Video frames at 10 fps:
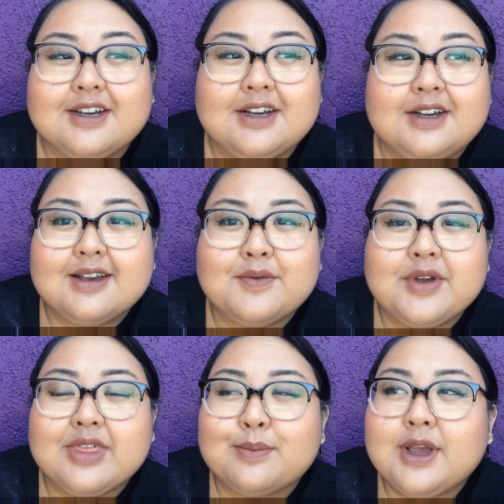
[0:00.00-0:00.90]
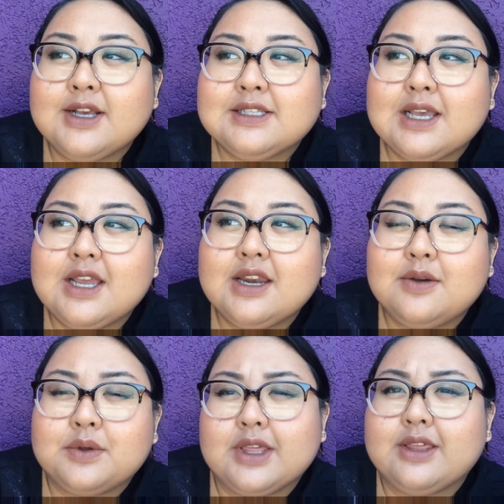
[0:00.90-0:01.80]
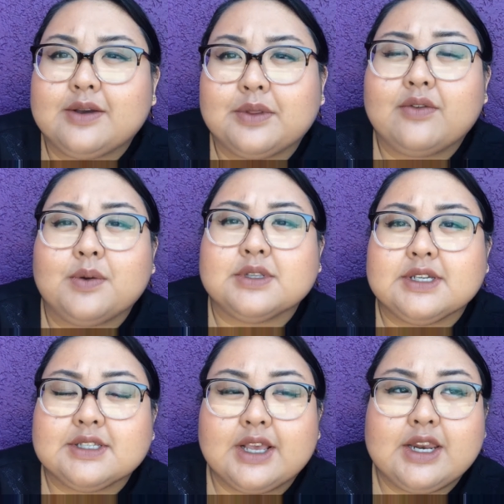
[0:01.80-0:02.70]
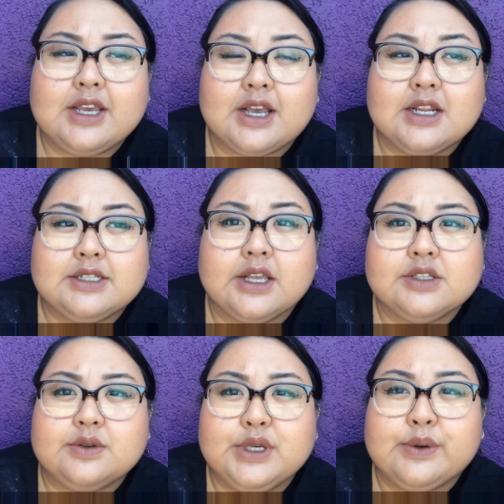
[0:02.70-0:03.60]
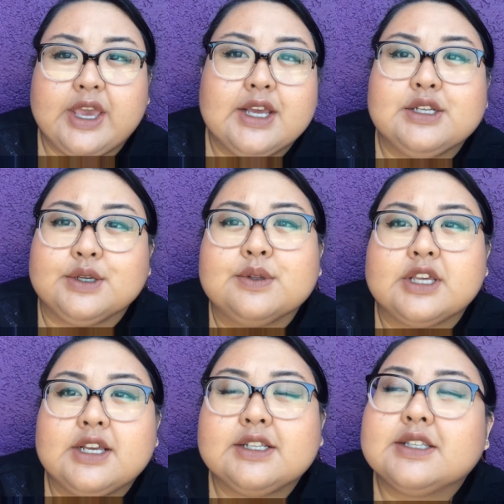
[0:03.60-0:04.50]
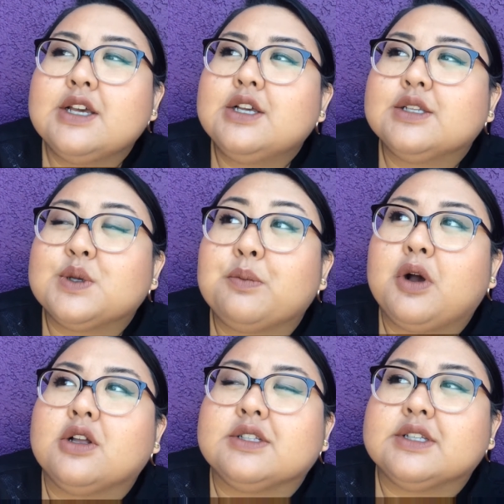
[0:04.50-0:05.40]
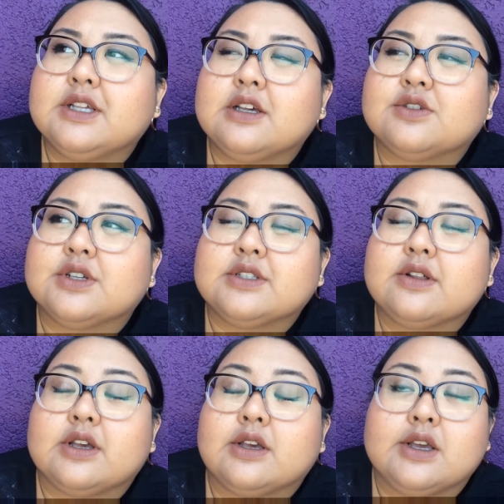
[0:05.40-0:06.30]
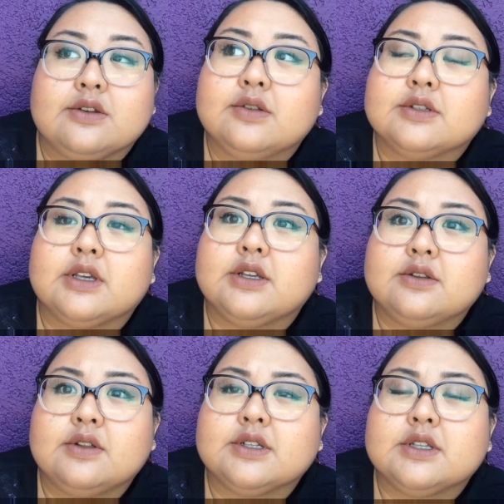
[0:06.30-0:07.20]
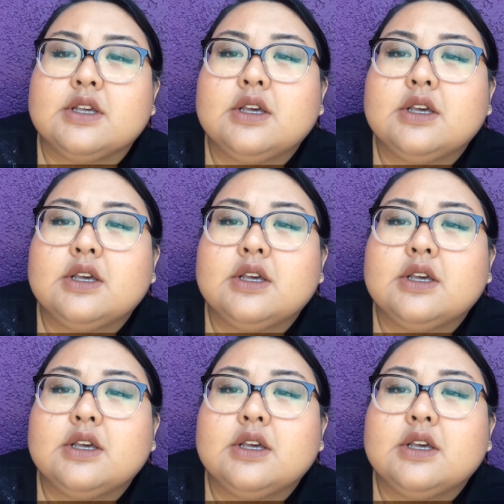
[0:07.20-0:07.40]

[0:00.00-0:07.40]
Uh, with my anxiety, well, I think with everyone's anxiety, it kind of tells you you can't do things. So I'm constantly like stressed out, like, I can't do this, I can't do this.